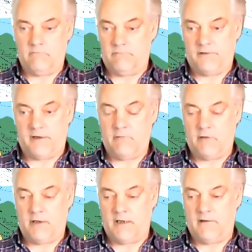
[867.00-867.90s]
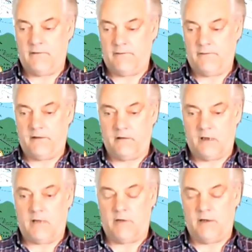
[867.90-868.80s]
take 1 hour to
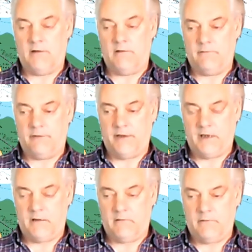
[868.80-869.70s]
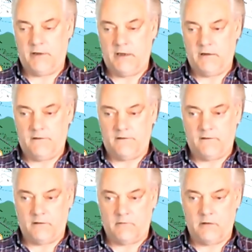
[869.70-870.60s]
upload and for the inconvenience and
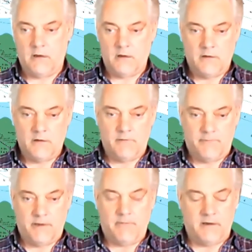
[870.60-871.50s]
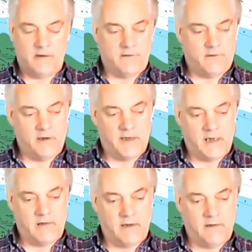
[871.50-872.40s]
so on. But people are going to try and
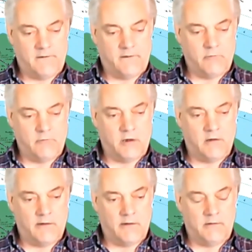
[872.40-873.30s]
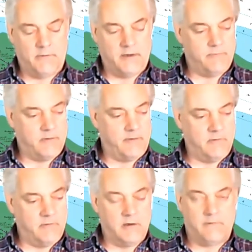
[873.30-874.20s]
carry that to the wire a little bit and probably
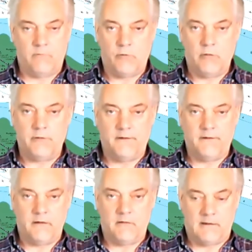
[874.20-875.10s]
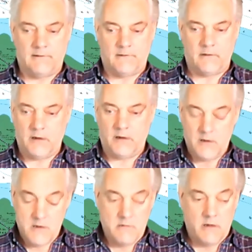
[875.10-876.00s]
work for more than 2 hours on it.
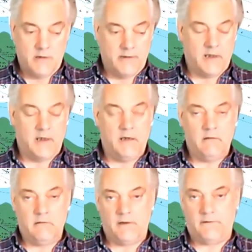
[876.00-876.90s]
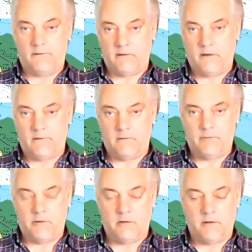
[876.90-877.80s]
Well, okay, that's your
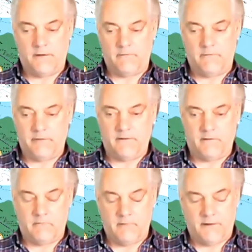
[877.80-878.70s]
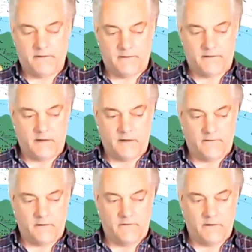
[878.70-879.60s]
prerogative, but there's a risk
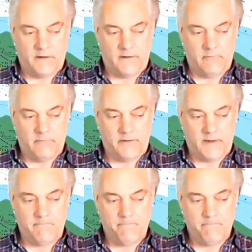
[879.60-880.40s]
associated with that.